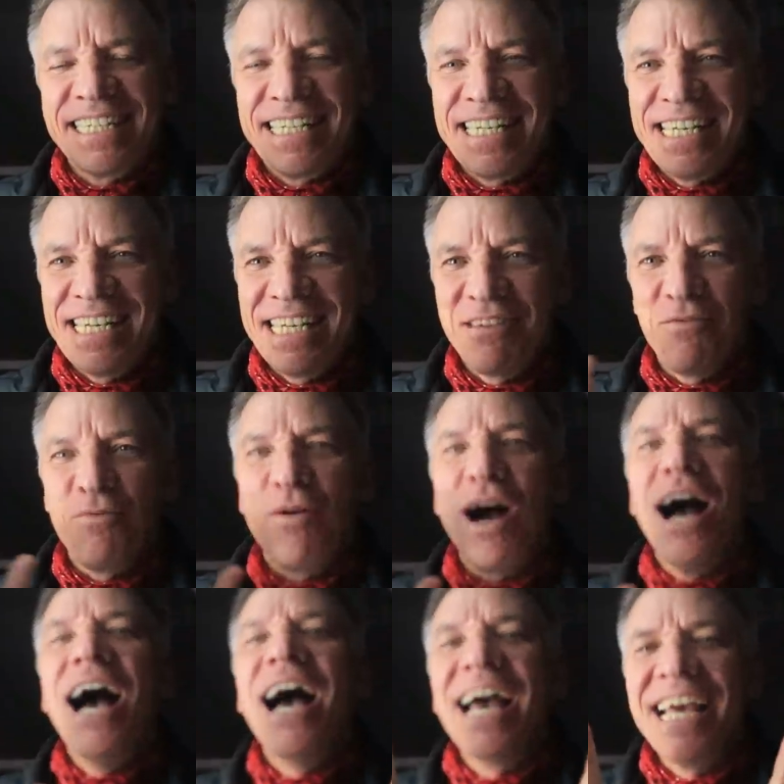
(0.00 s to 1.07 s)
he
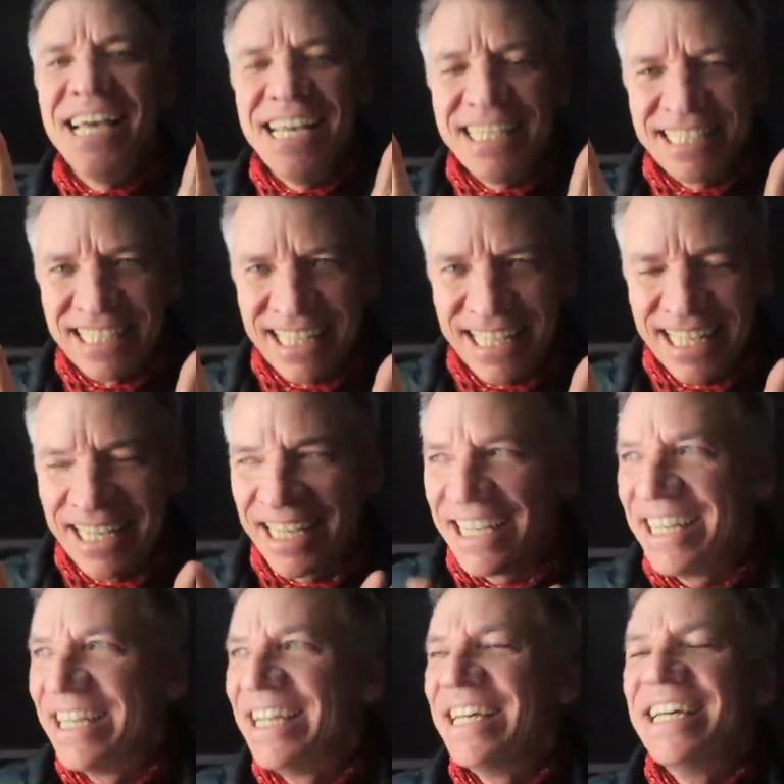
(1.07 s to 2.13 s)
wisely,
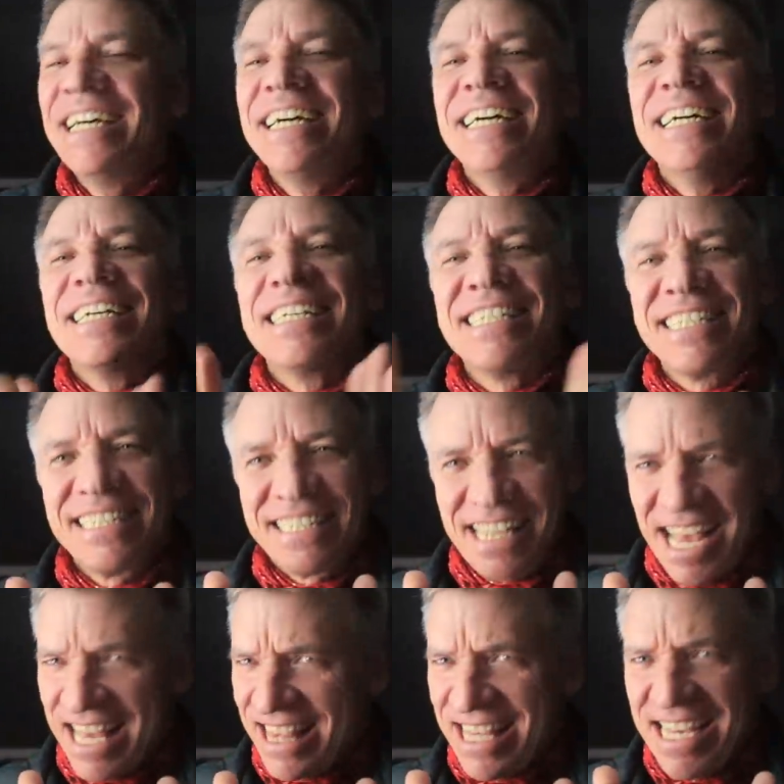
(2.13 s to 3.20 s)

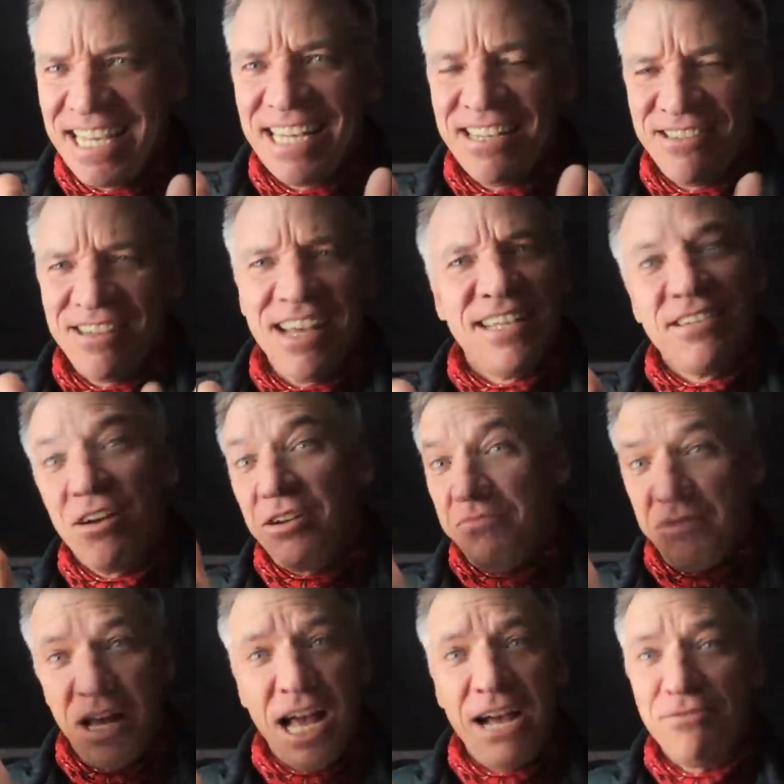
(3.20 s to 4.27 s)
I think he said,
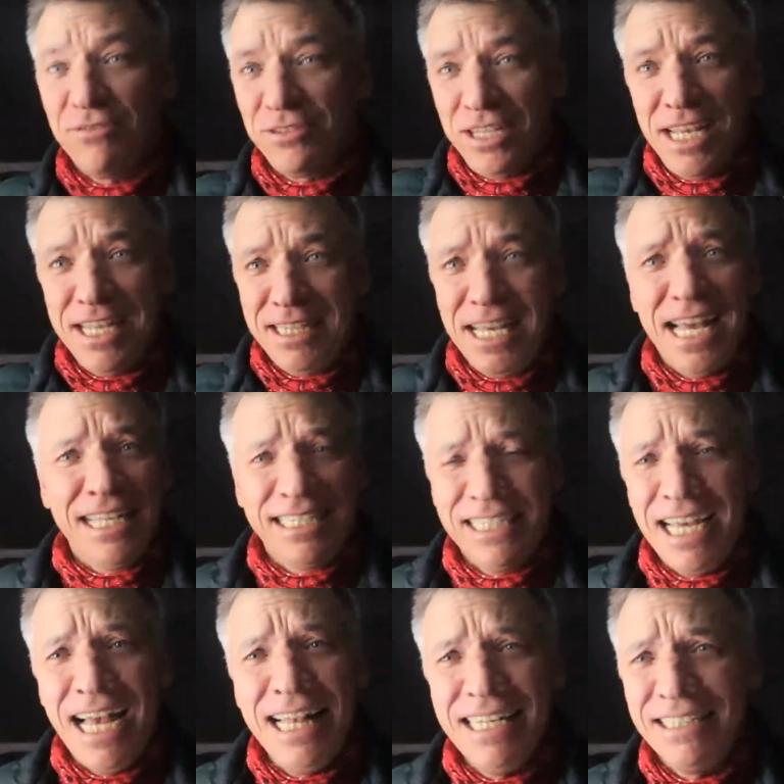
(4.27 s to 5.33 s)
"I will take that
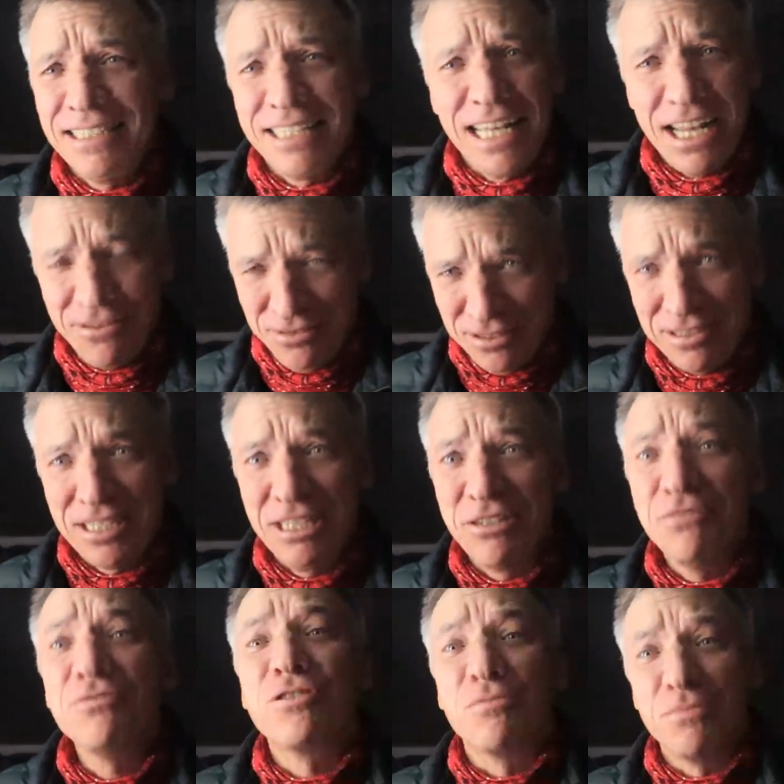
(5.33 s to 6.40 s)
challenge and I will see
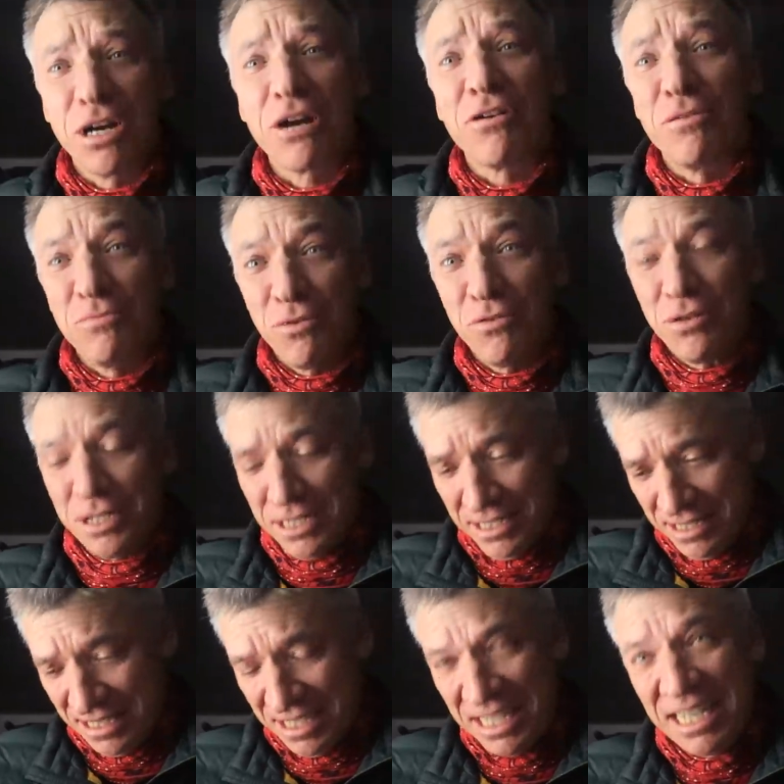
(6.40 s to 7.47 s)
you tomorrow
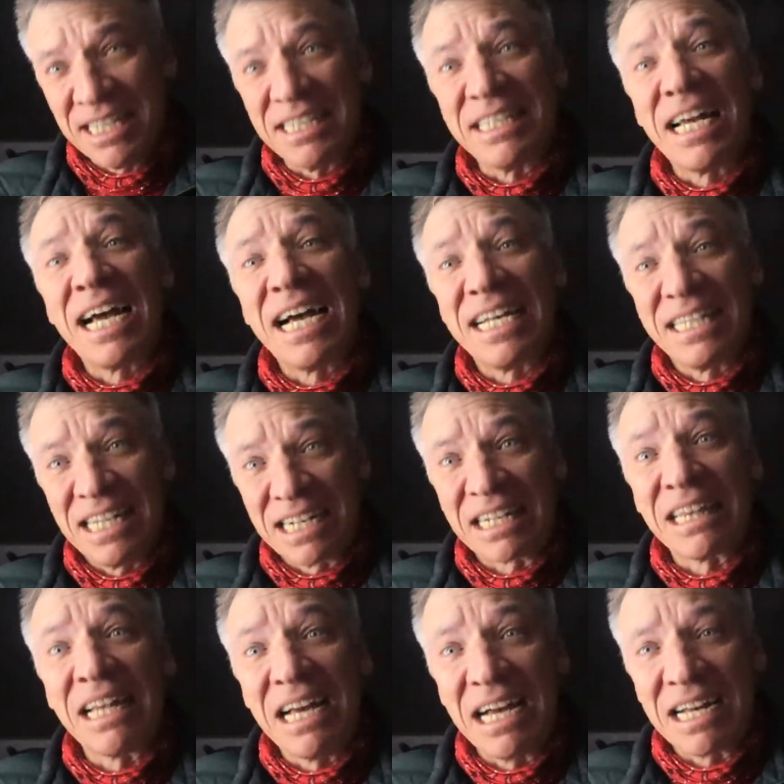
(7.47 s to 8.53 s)
morning at 9
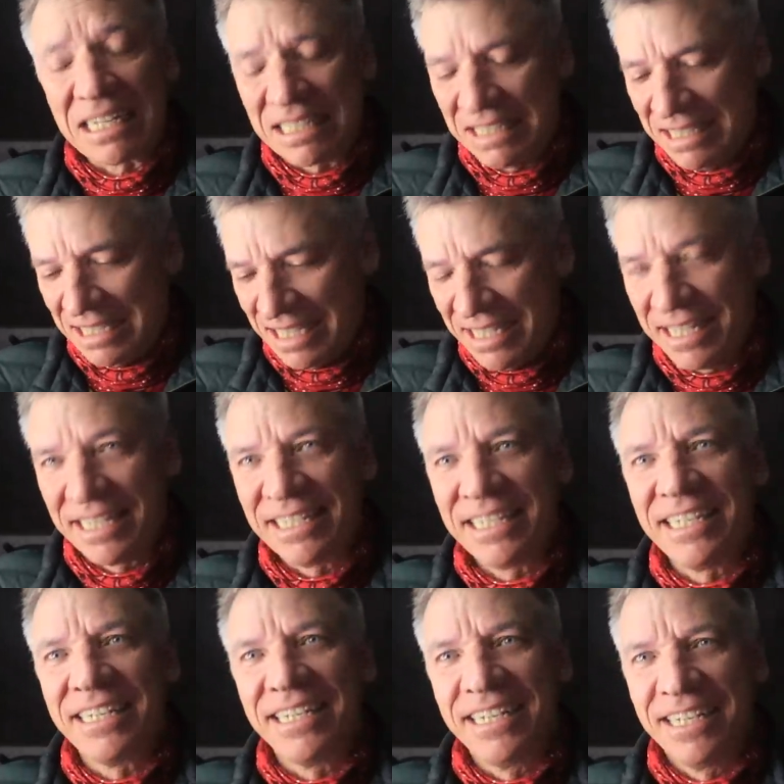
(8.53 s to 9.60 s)
o'clock. And then
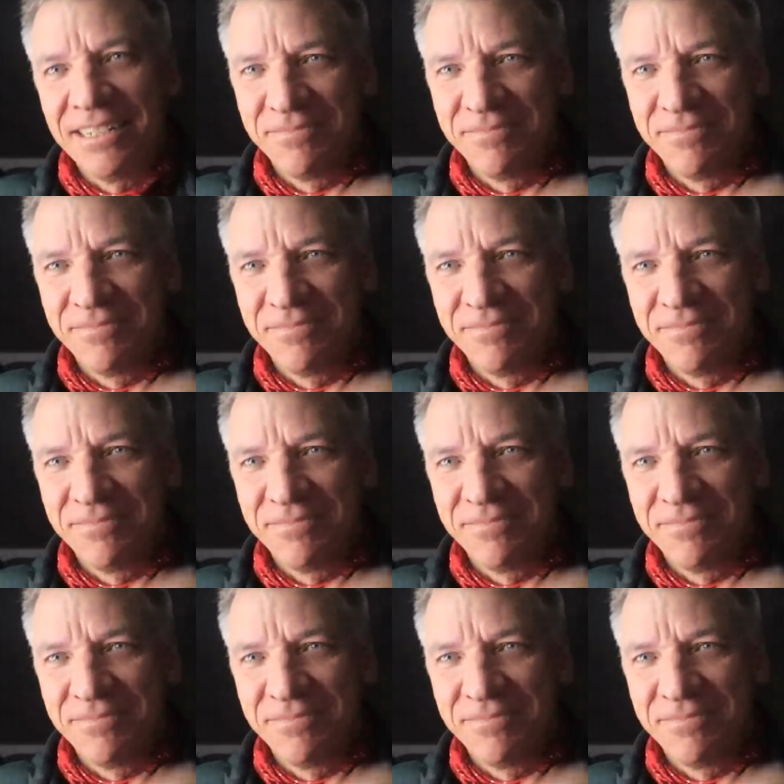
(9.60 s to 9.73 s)
he